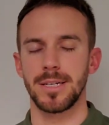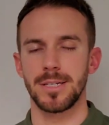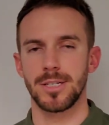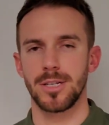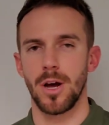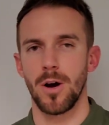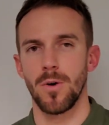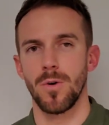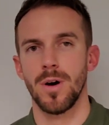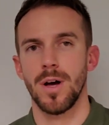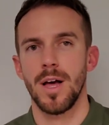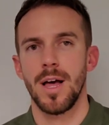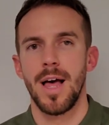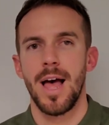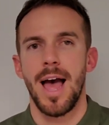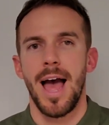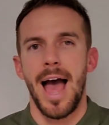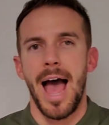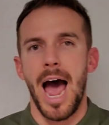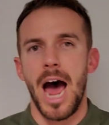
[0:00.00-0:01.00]
So
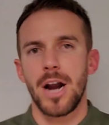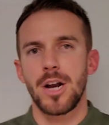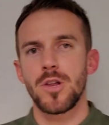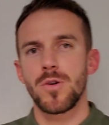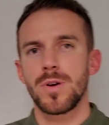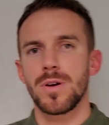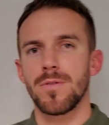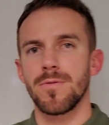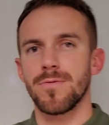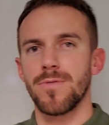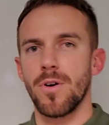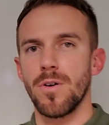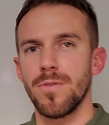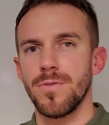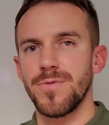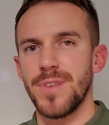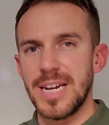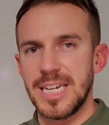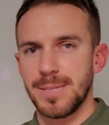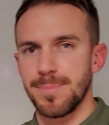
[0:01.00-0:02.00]
how do you
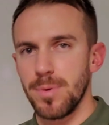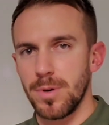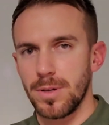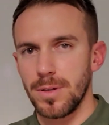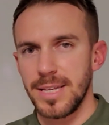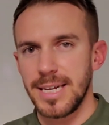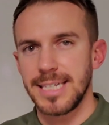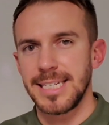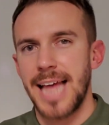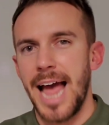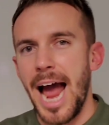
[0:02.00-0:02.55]
convert Facebook leads?